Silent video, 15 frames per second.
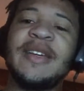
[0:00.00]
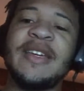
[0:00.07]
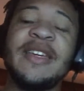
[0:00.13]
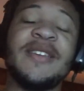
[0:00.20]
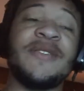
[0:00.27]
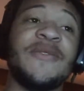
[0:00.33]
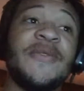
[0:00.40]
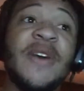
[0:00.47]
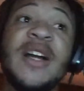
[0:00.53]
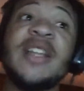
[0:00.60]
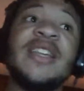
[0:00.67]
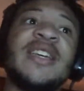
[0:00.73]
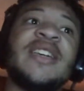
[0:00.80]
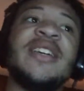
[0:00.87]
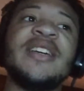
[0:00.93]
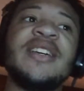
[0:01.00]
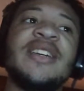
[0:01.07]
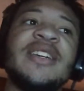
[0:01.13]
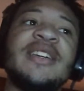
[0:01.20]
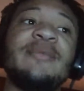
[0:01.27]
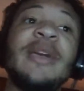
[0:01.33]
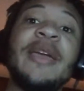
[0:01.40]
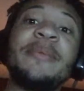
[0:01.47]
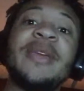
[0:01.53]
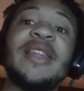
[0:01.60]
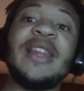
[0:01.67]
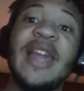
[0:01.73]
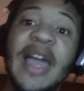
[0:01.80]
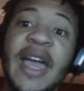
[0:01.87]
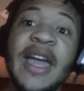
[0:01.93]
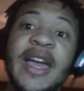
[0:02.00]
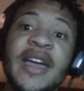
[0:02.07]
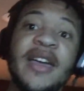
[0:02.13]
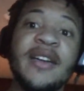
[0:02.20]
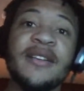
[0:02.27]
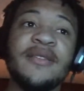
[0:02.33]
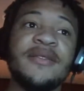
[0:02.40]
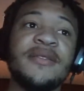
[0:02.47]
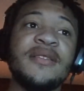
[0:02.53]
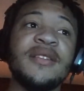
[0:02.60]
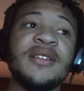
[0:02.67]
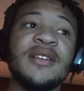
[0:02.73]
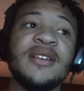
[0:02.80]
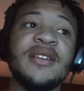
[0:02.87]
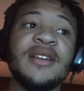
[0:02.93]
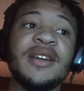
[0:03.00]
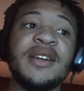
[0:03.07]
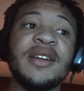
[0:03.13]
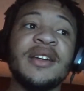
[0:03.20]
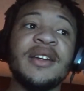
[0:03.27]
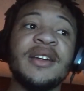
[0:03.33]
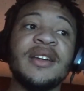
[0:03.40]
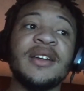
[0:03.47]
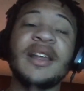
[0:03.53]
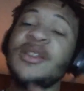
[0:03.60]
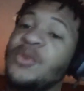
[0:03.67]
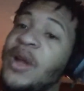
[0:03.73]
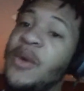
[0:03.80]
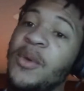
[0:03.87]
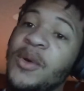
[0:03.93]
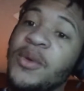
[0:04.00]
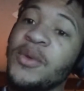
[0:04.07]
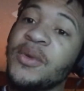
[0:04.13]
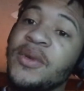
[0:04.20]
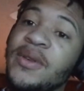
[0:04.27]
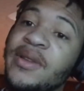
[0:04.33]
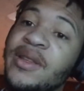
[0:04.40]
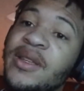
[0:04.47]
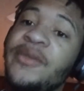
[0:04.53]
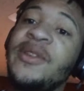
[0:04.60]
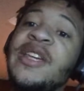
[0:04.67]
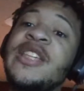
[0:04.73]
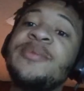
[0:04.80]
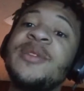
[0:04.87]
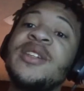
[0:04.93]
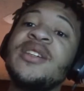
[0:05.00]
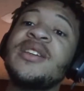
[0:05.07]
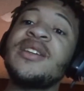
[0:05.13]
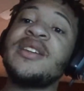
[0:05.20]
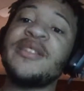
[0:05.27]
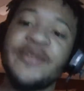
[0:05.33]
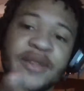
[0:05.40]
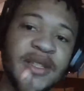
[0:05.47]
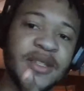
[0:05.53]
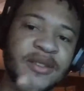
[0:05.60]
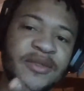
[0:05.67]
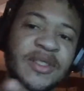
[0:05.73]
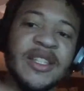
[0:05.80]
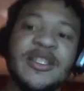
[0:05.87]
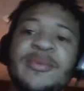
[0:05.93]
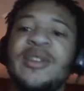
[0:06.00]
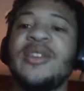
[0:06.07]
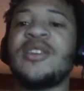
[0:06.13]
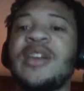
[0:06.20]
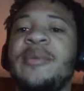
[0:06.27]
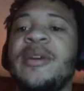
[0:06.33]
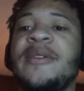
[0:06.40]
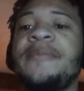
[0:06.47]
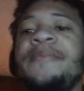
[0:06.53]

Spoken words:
He's funny. He make me laugh. That's what I want. You please me? You please me. Okay, bet.